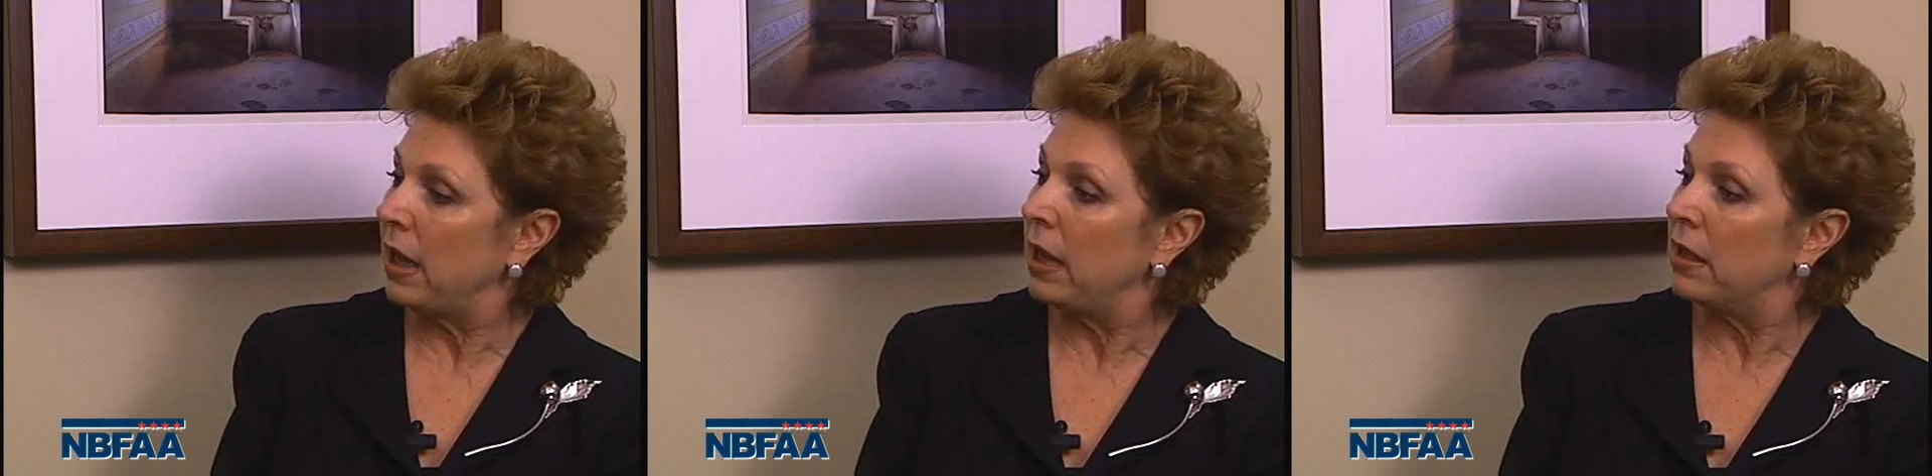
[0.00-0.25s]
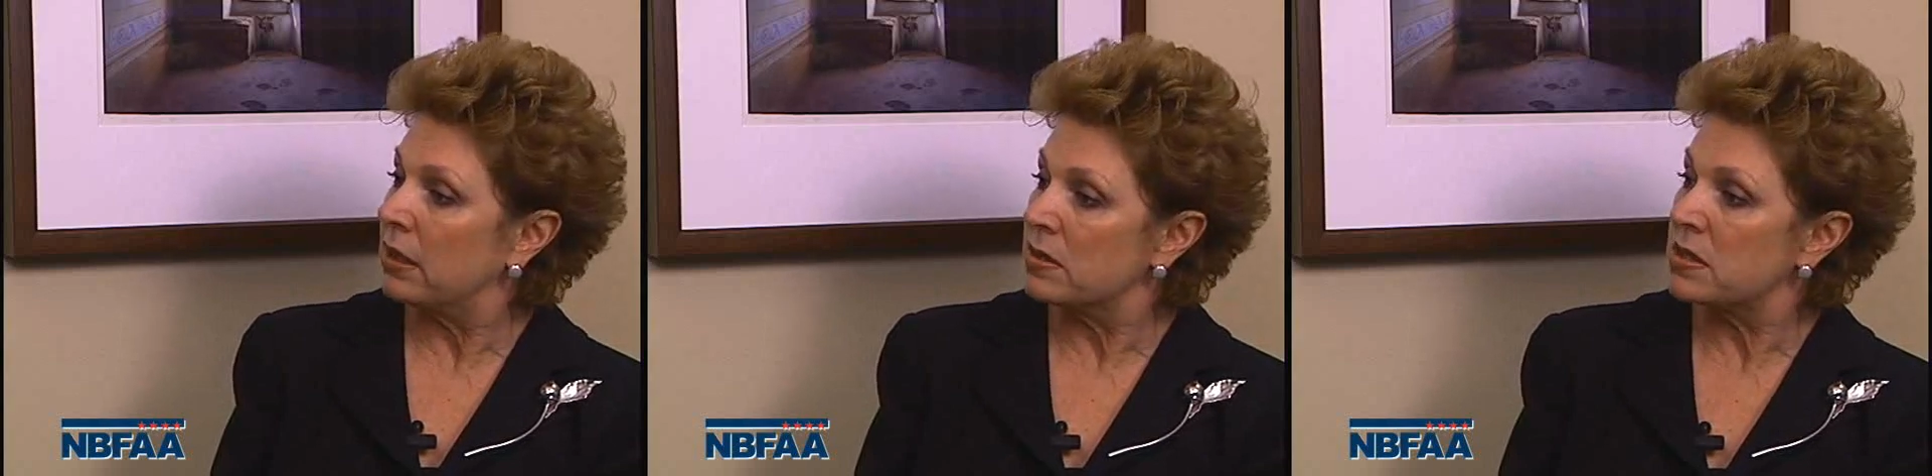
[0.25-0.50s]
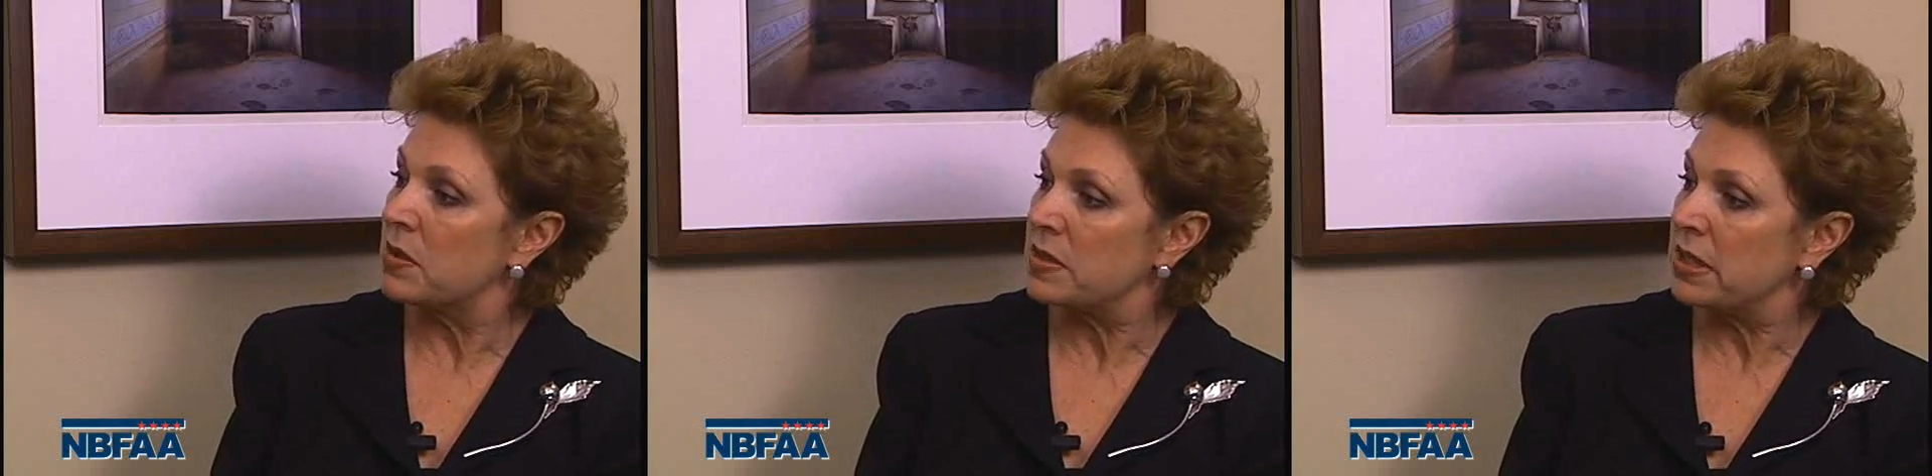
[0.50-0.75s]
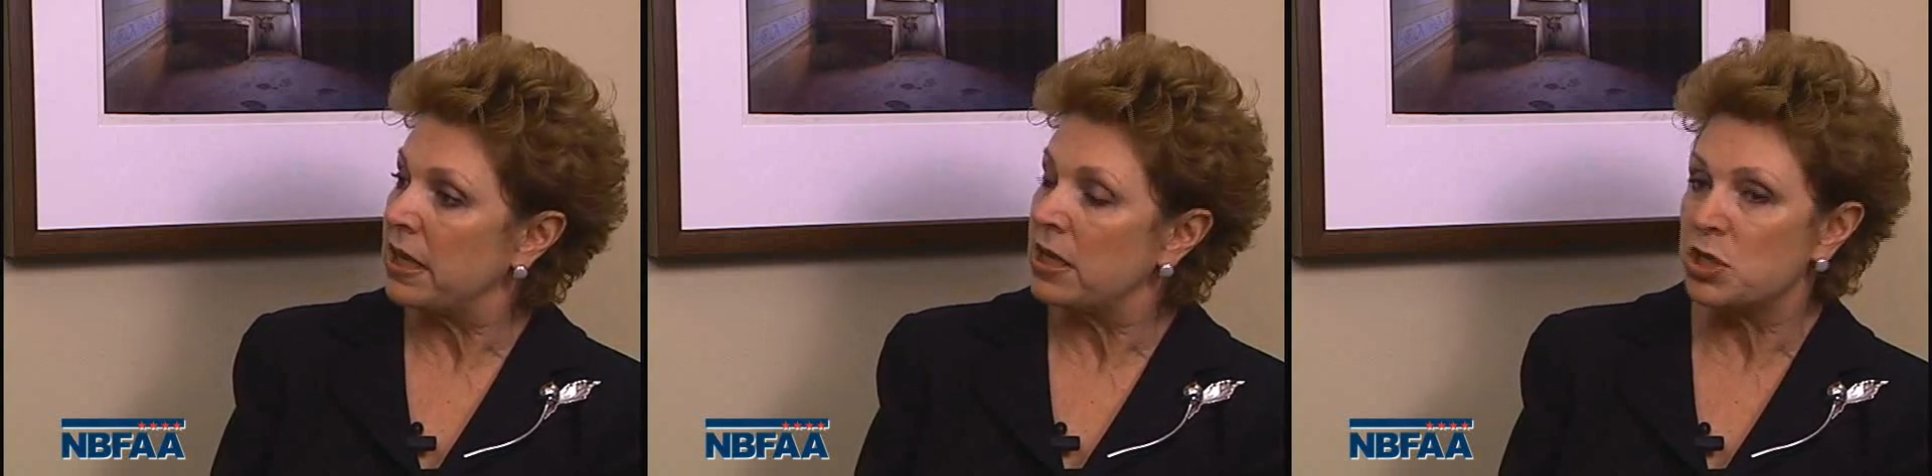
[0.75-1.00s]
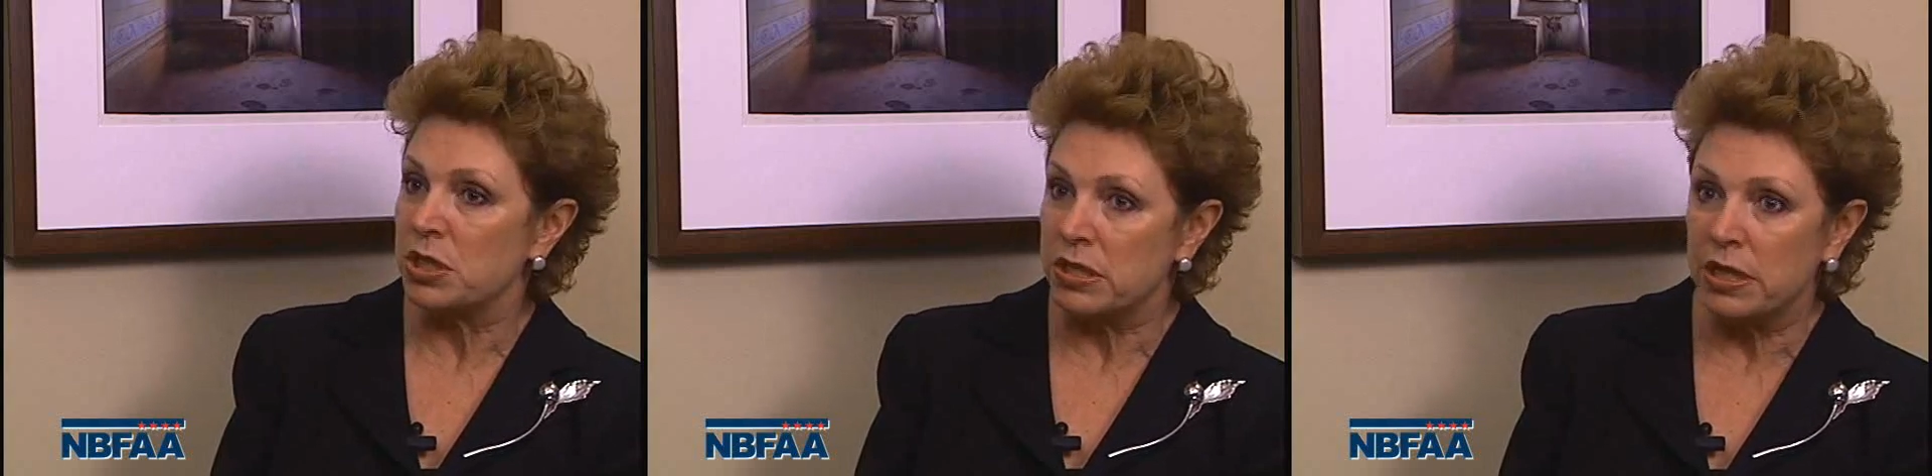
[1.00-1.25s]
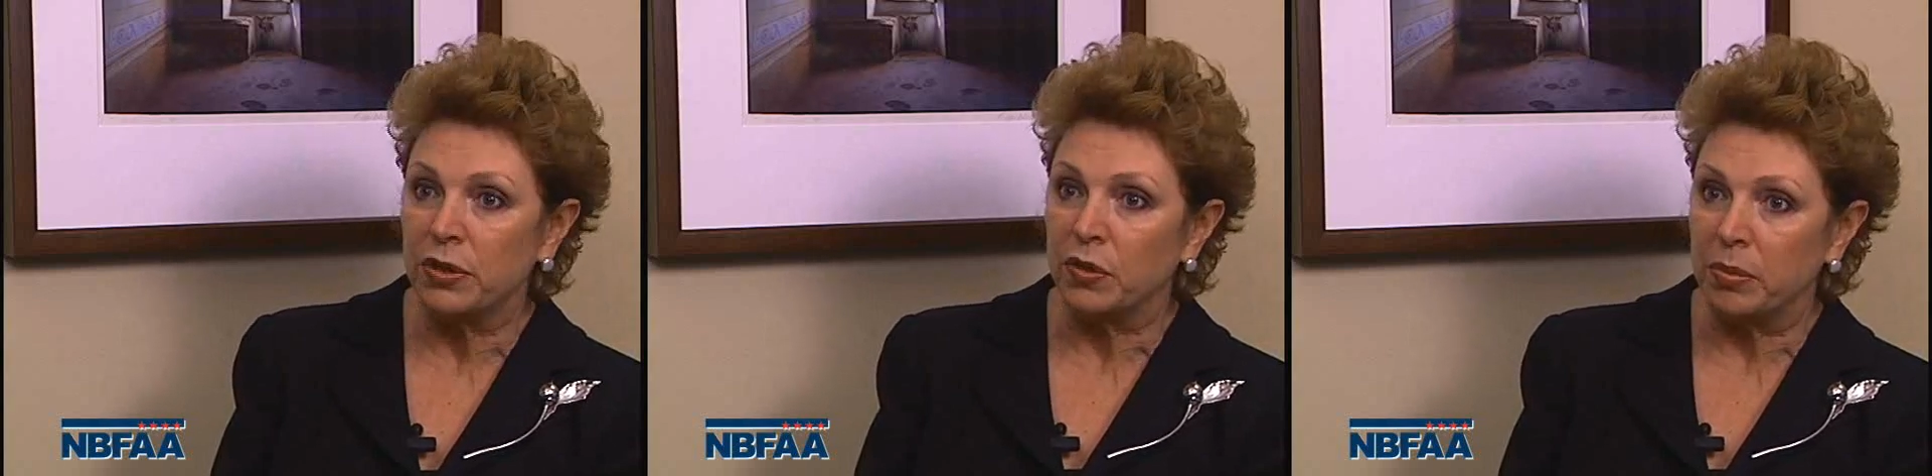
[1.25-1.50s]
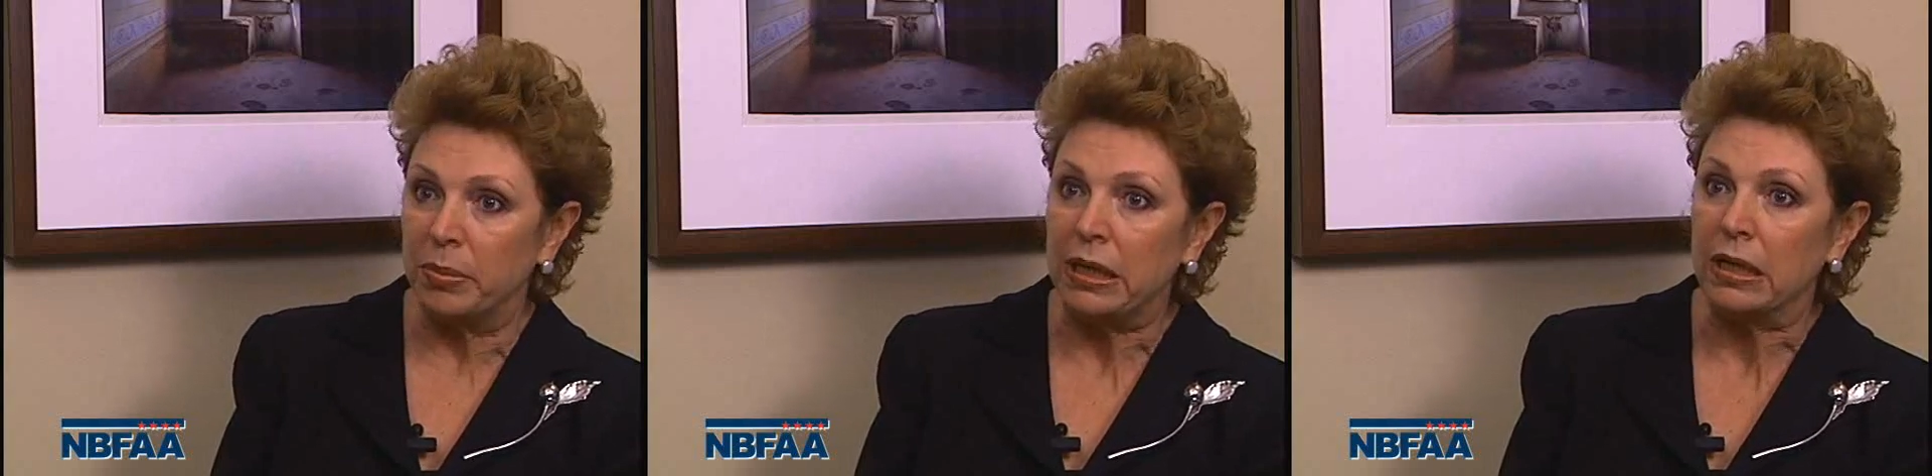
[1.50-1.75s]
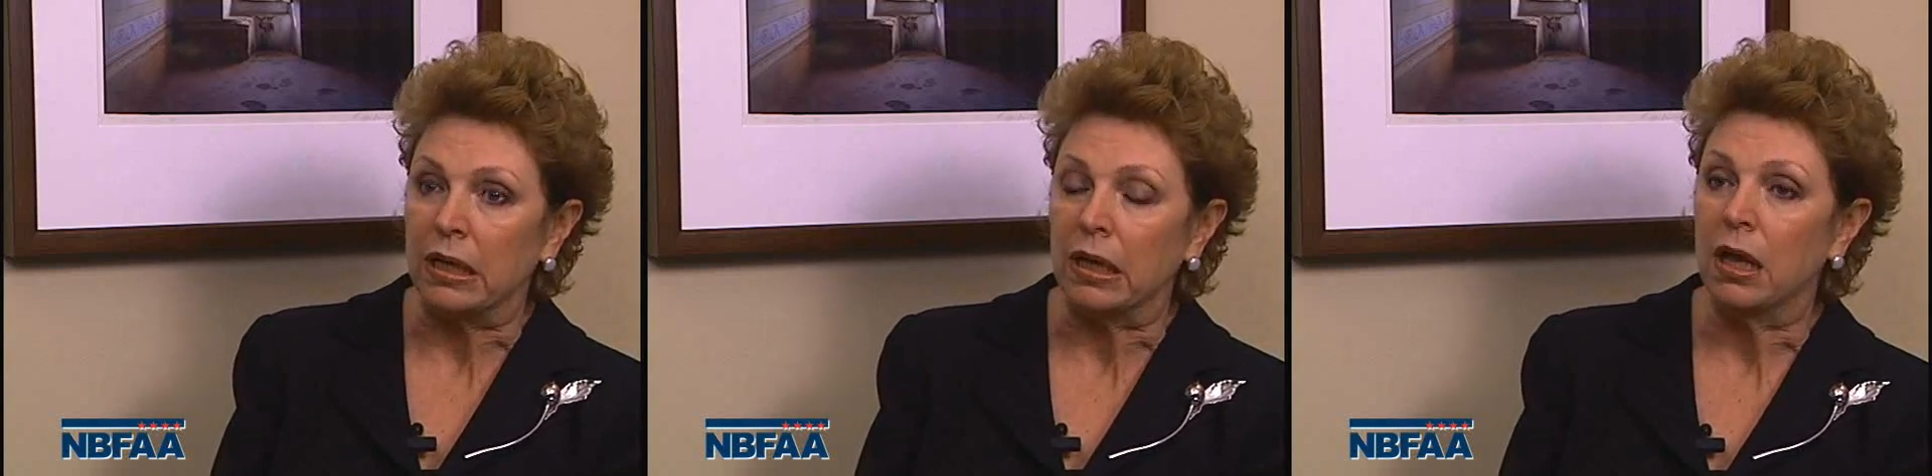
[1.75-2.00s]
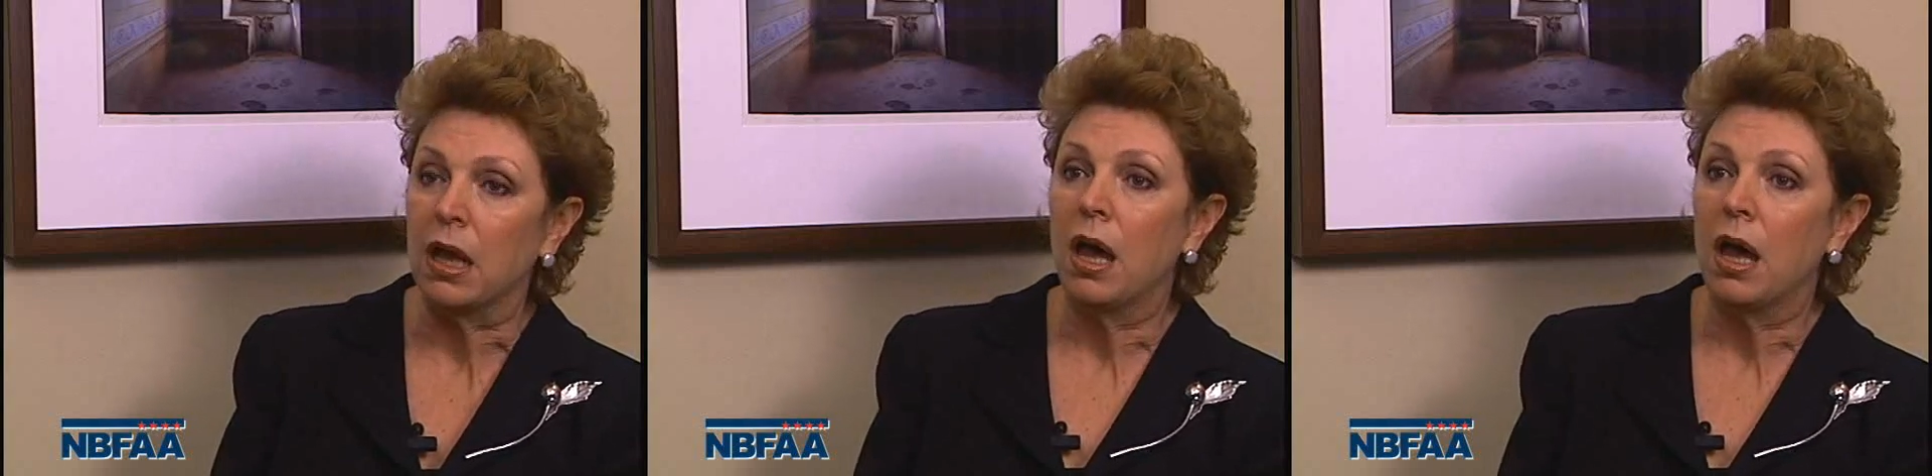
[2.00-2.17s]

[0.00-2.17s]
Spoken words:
at an association dinner and meeting.